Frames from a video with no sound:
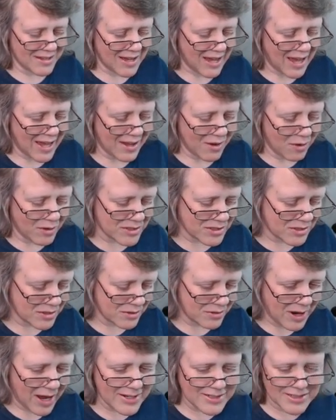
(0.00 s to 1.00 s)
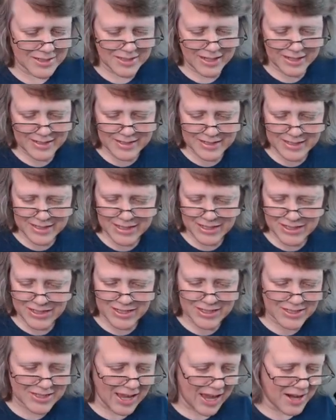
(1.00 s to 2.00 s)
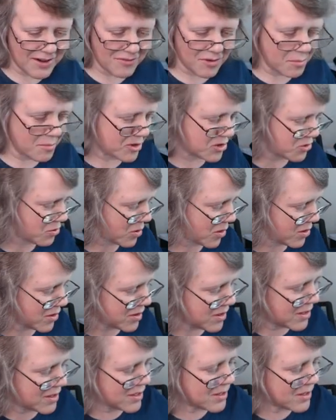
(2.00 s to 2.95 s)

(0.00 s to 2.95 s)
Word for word: I also, I just like to teach. It's kind of habitual.